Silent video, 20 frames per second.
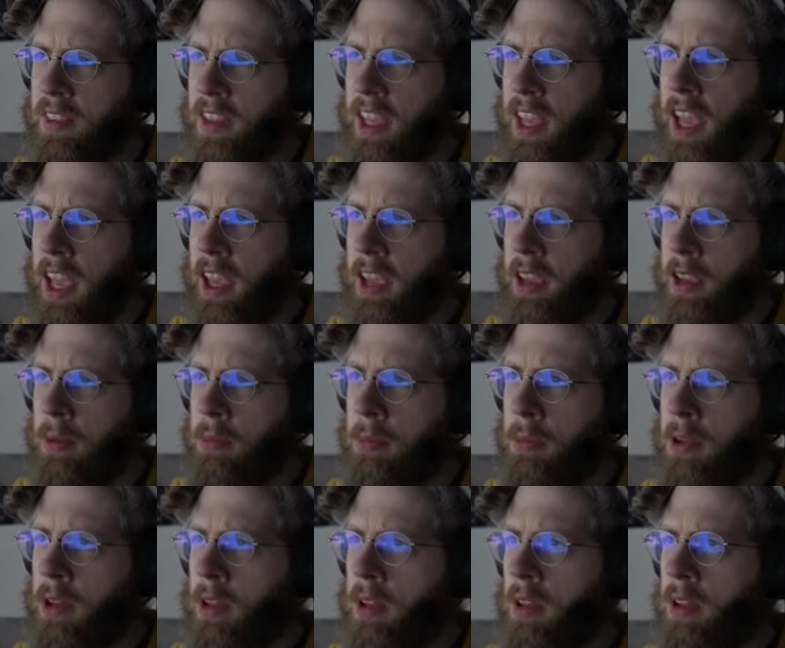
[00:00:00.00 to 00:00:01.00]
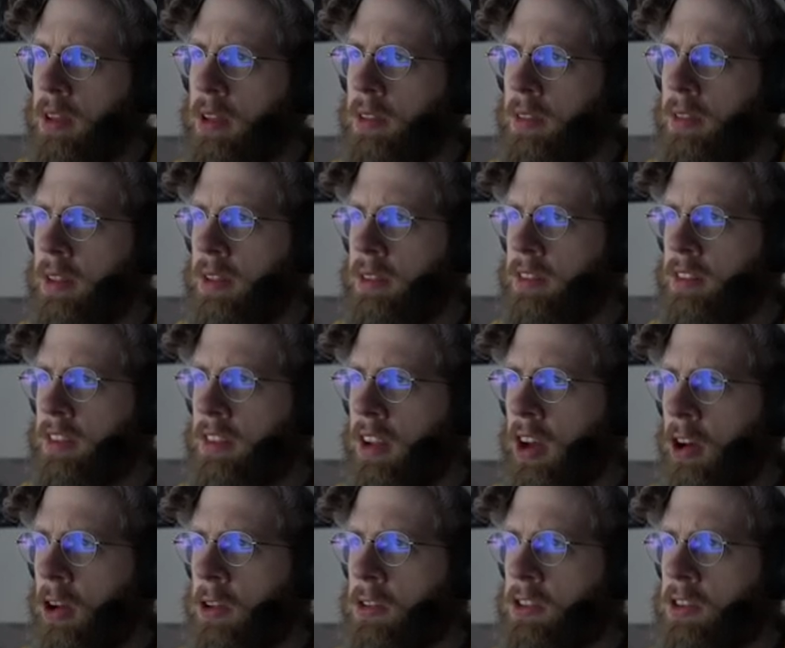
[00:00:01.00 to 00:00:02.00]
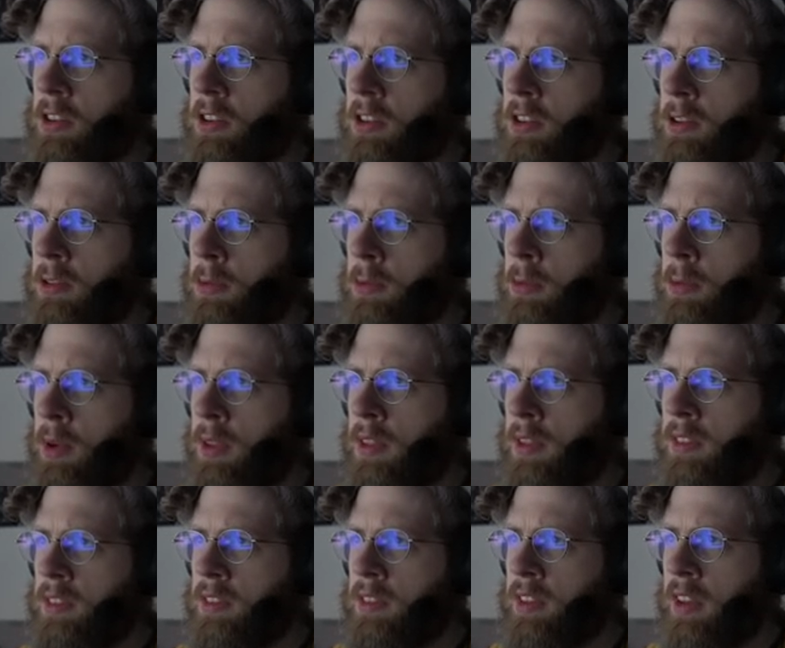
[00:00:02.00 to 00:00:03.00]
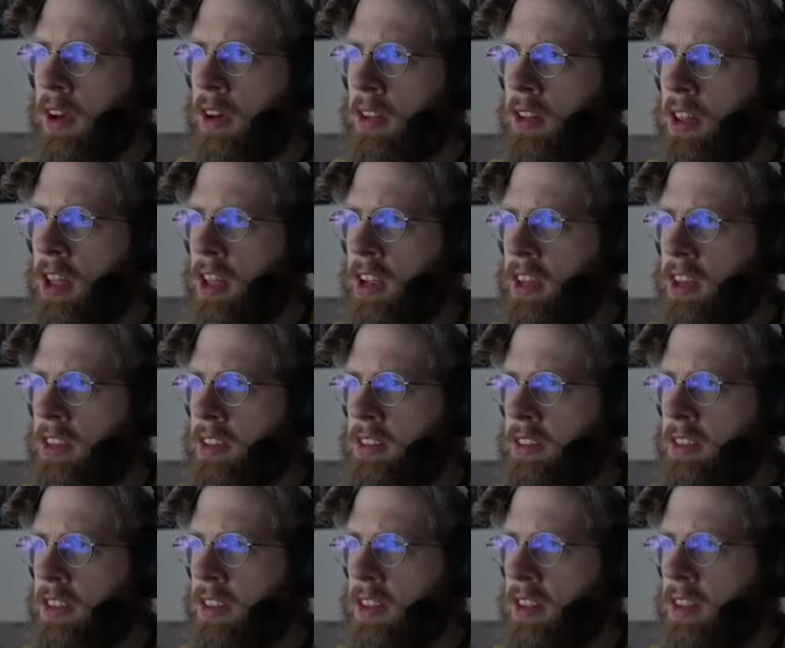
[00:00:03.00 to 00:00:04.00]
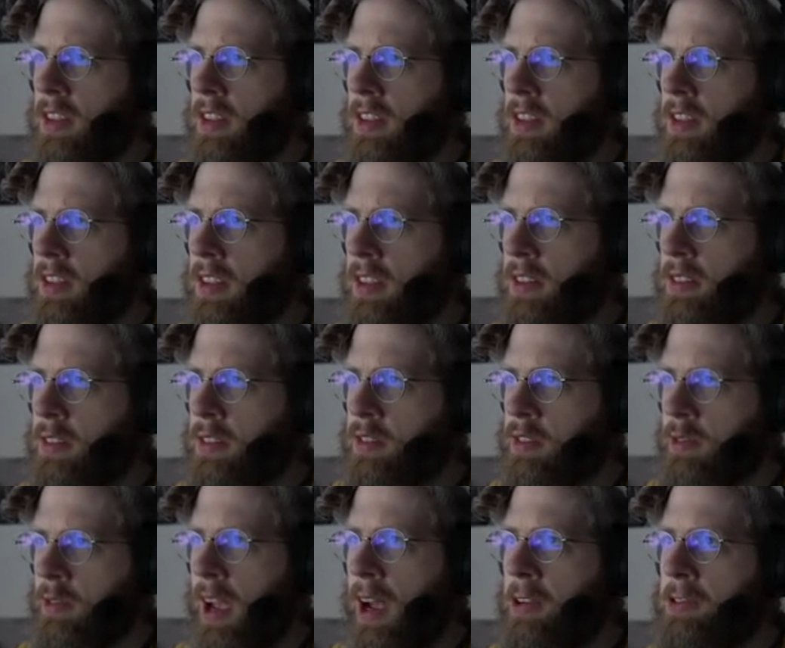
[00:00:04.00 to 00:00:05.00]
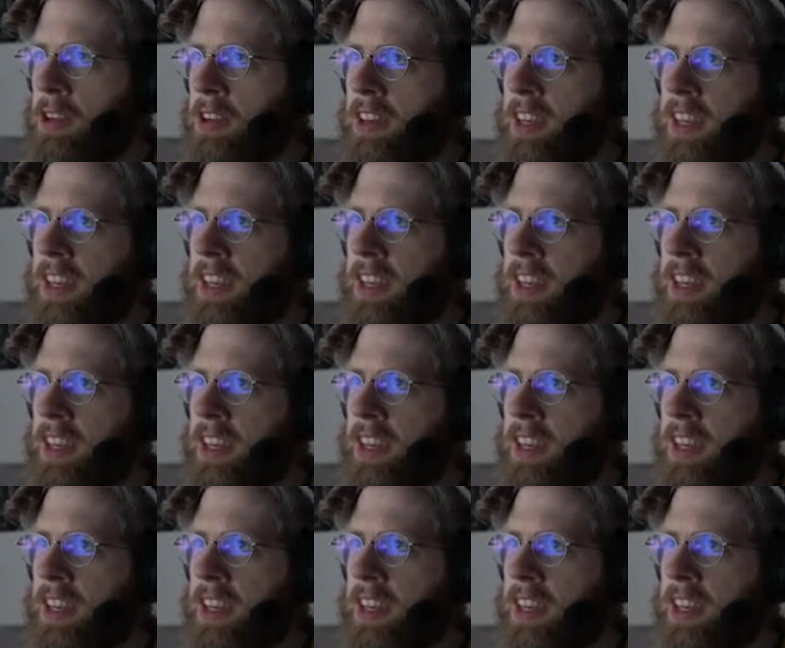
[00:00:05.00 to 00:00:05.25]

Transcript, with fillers: the game. It's an altar with a skull on it. It's surrounded